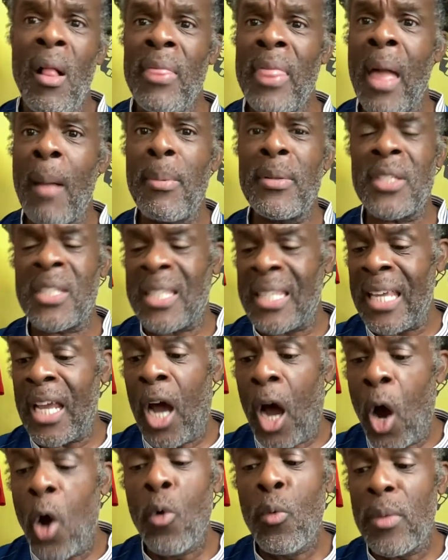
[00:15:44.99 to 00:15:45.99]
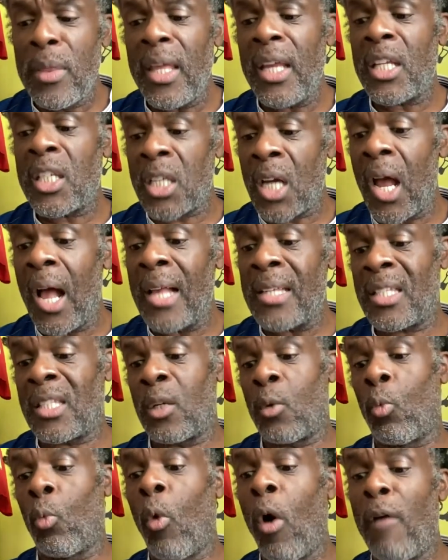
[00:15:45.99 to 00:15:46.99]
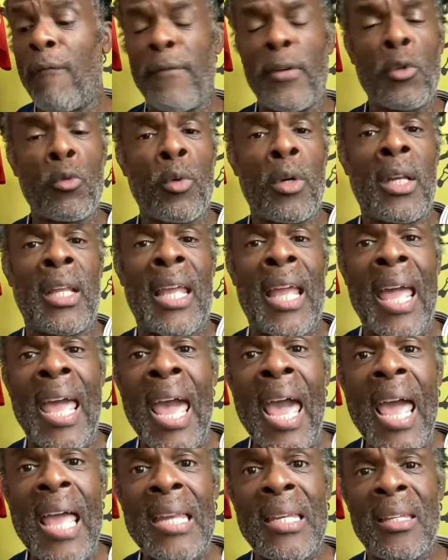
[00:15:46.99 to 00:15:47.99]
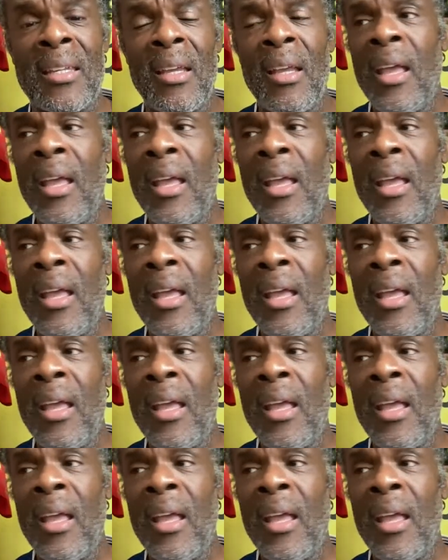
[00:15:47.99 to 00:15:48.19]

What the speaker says: That was the only chance that Watford really had.